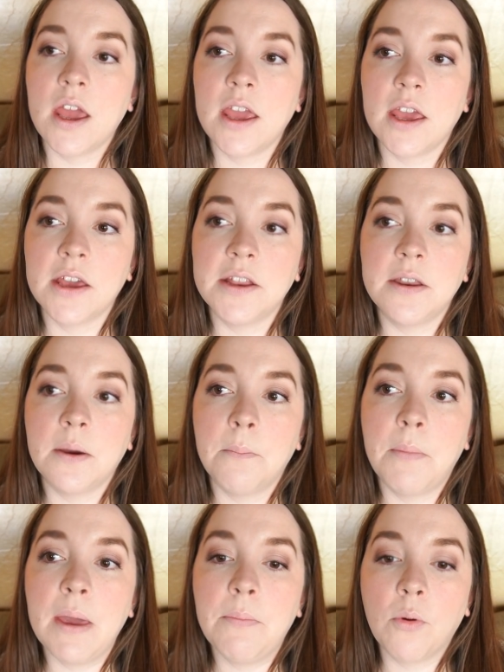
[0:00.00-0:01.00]
And
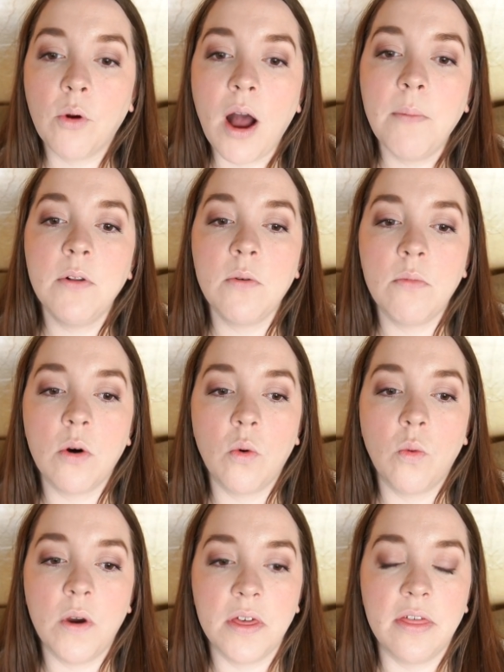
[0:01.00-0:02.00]
my problem
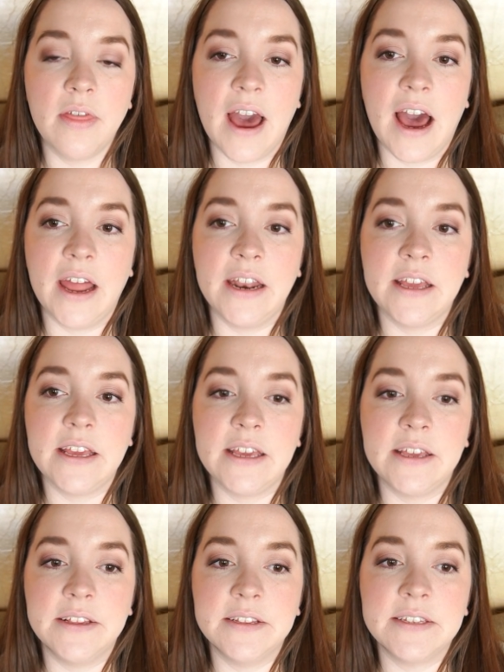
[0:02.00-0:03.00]
with that
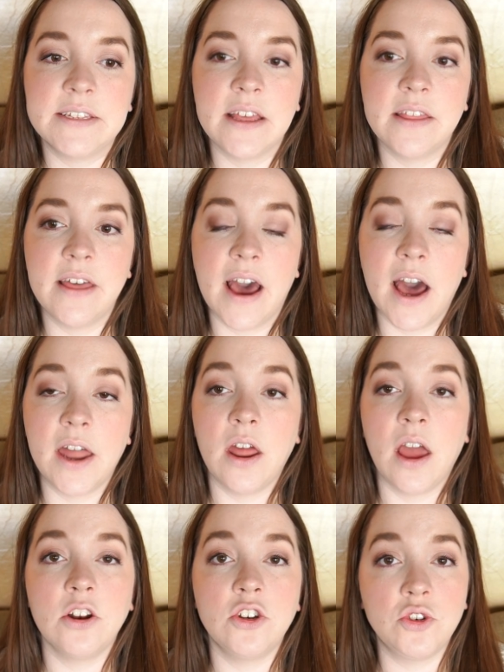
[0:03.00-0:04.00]
is that
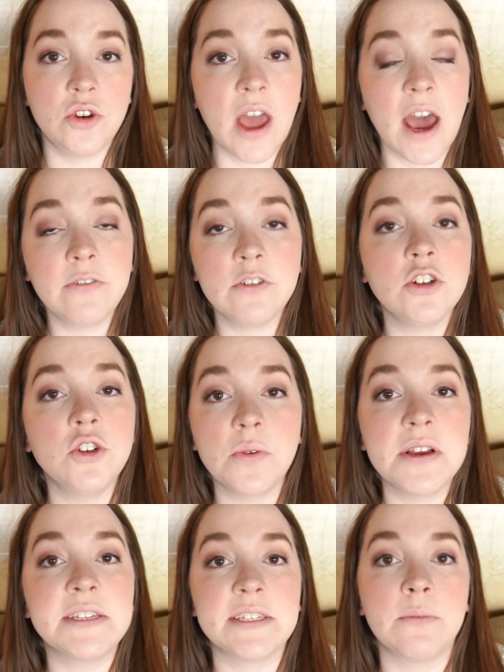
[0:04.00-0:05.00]
after
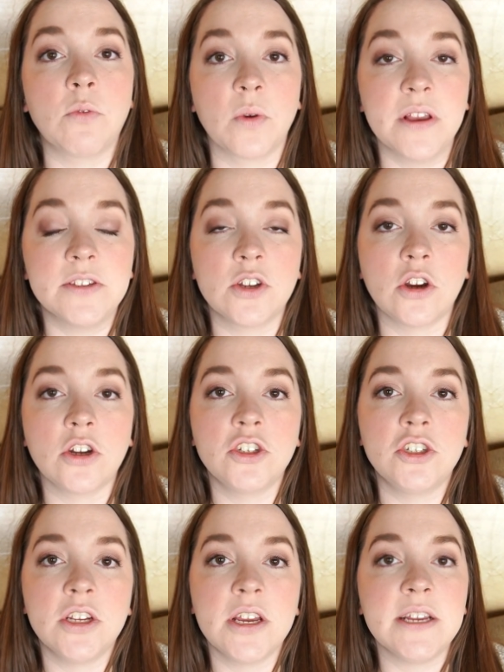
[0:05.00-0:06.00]
doing some
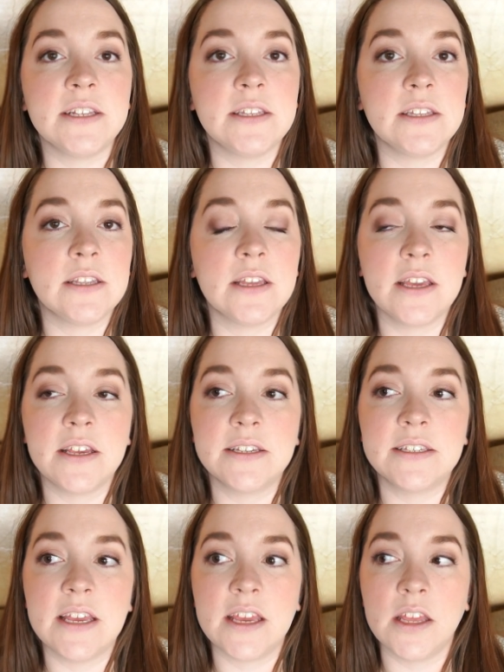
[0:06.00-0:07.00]
research, it
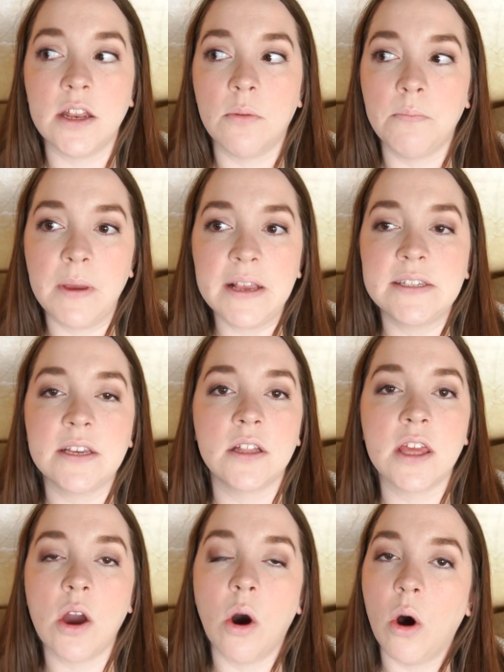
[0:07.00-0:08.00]
is in
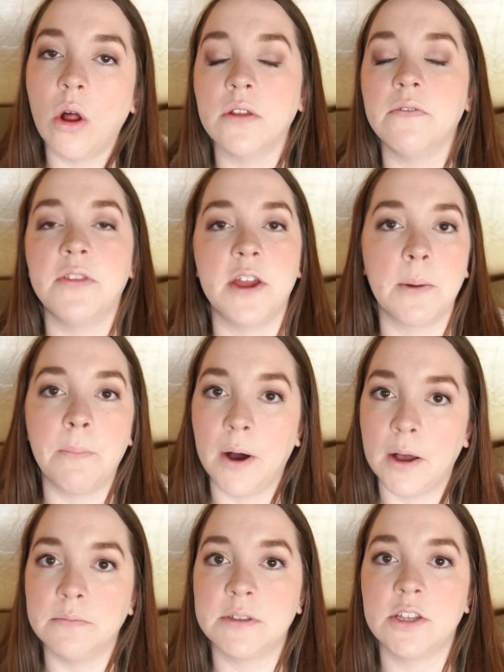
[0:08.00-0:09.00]
basically all of their
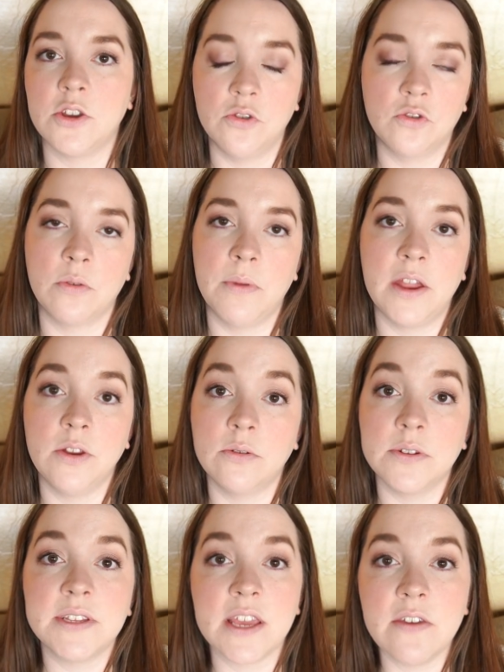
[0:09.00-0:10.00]
pumps user
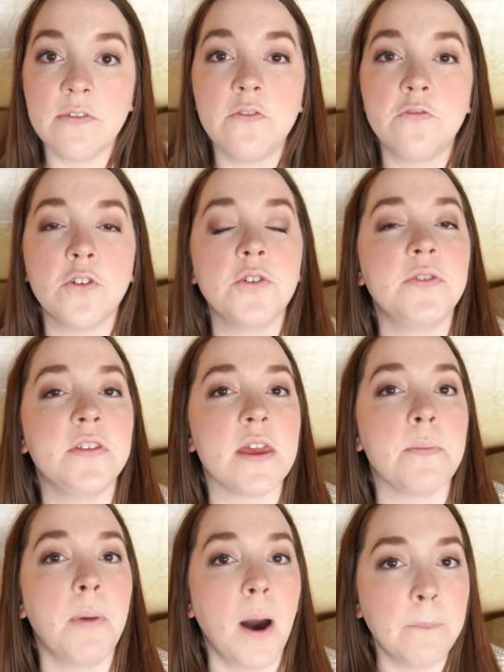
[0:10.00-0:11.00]
manuals. Even for
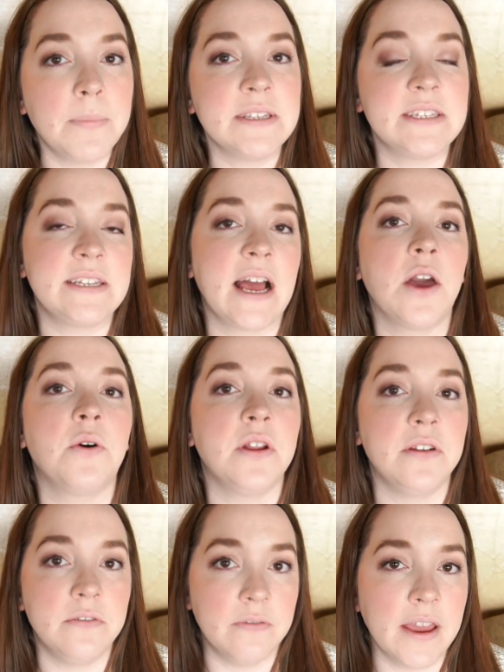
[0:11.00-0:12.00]
the Pump and Style
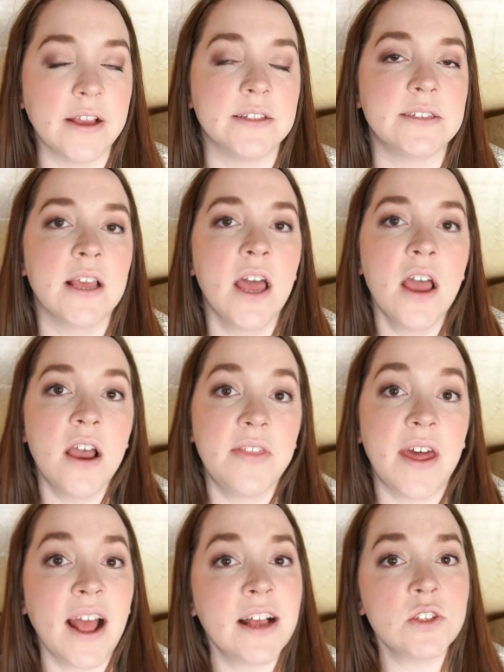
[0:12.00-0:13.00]
Advance
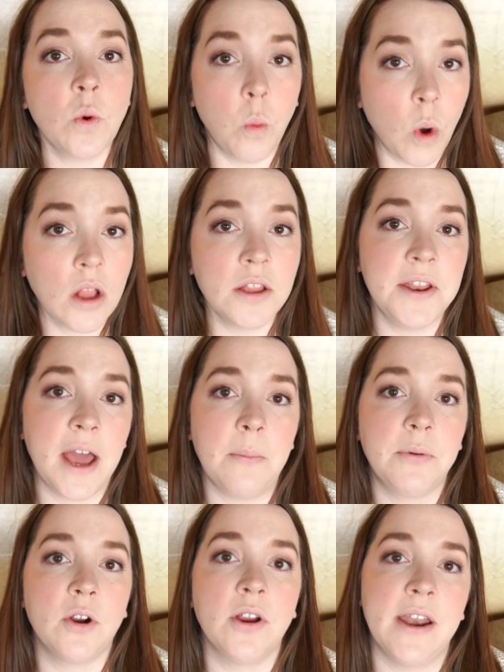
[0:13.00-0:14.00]
that has a wall
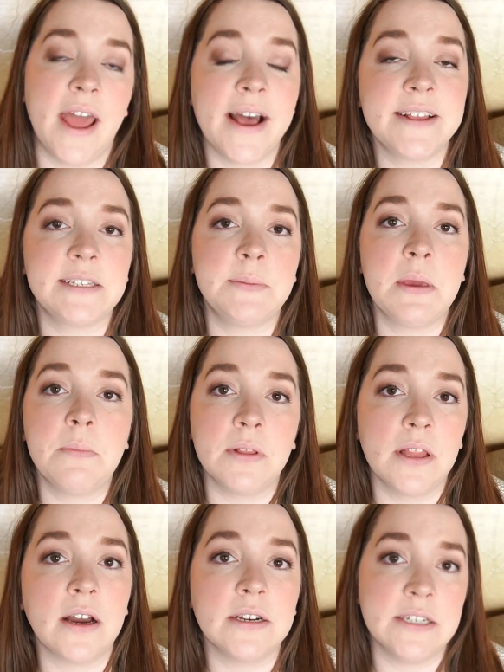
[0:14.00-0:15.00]
adapter and has to be
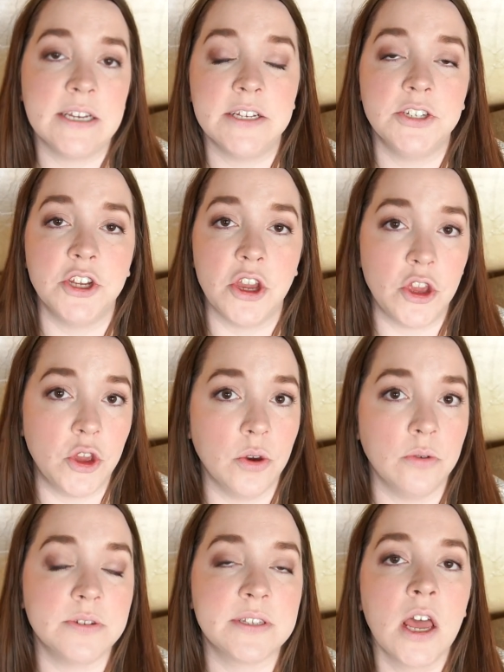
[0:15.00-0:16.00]
plugged in to
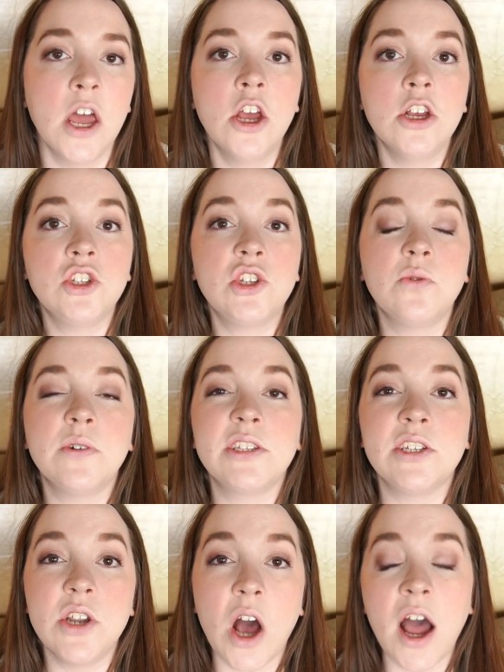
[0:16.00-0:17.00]
use. So
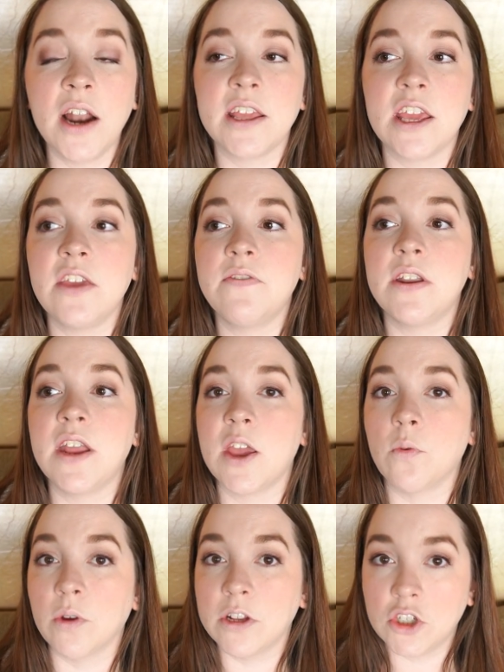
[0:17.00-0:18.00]
it's not even
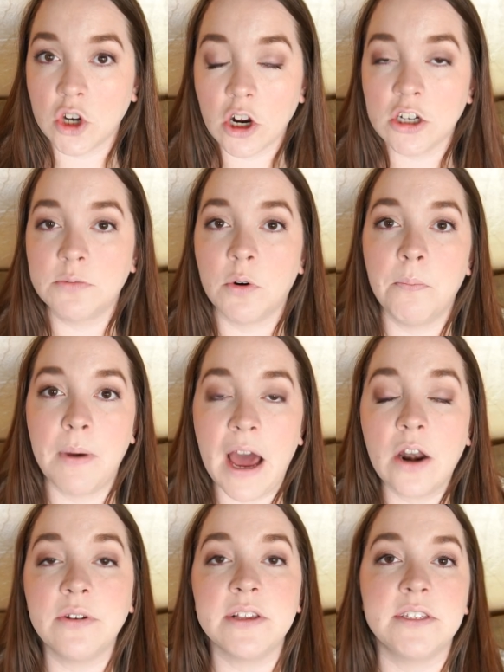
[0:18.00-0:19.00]
a rechargeable
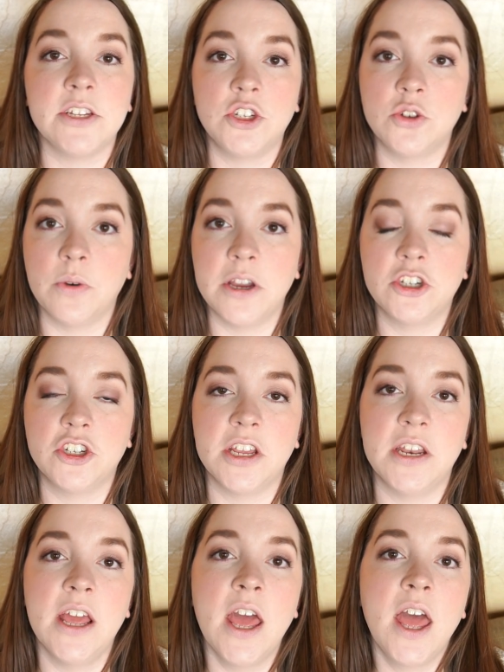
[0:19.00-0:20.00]
battery
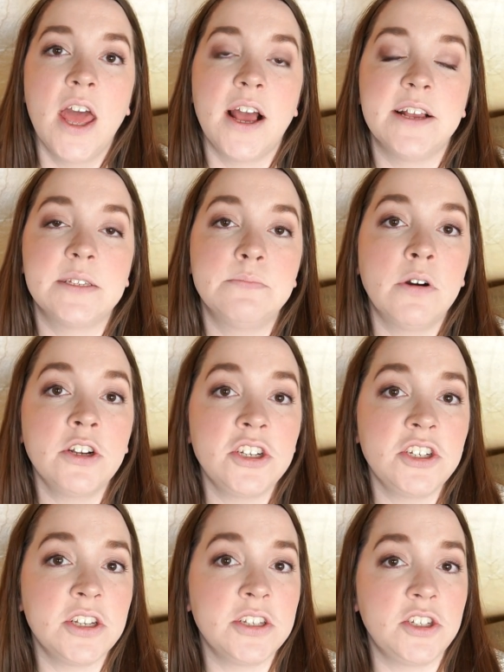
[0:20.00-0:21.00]
situation as much
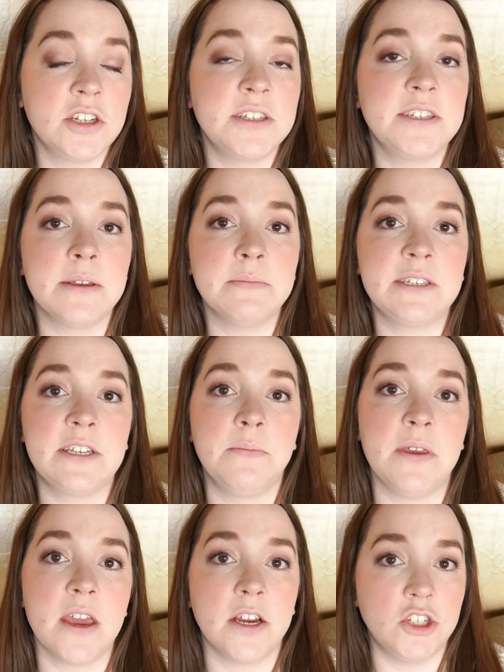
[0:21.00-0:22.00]
as it just seems to
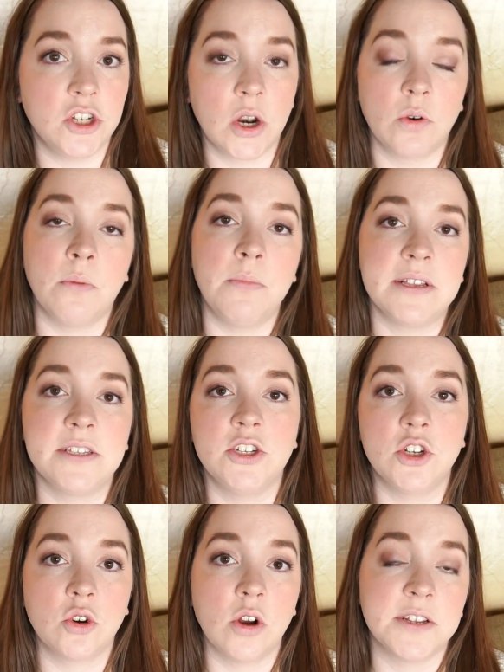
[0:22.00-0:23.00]
be a general
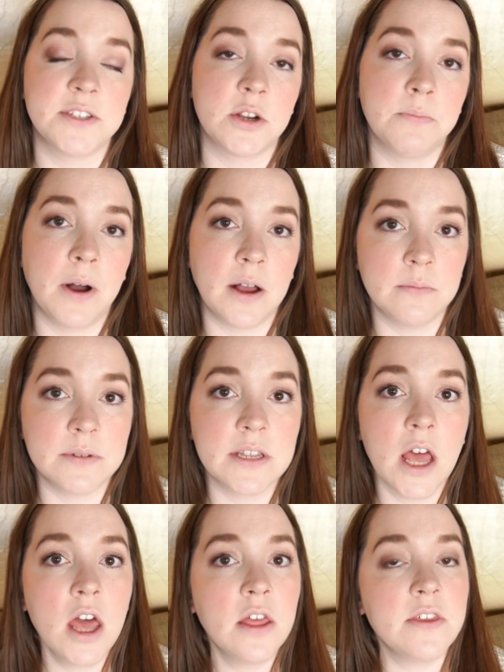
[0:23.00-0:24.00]
message across their pumps.
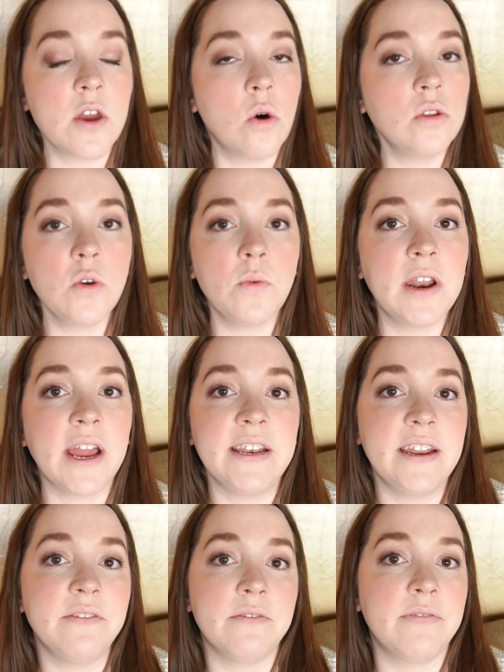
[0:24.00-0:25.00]
The only one I
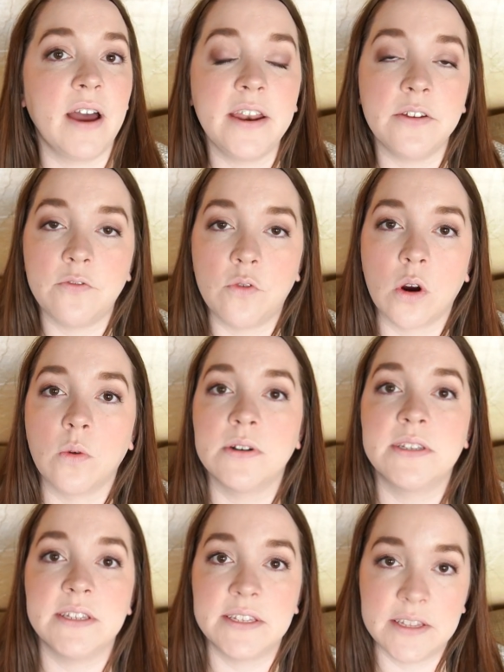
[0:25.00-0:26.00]
didn't find it for
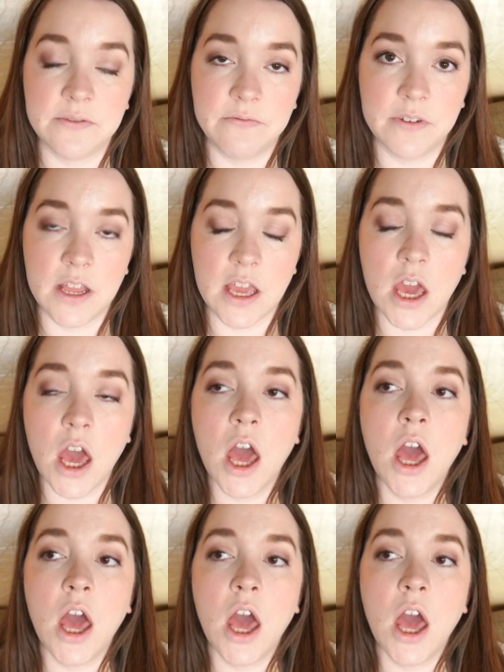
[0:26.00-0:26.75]
was the Symphony.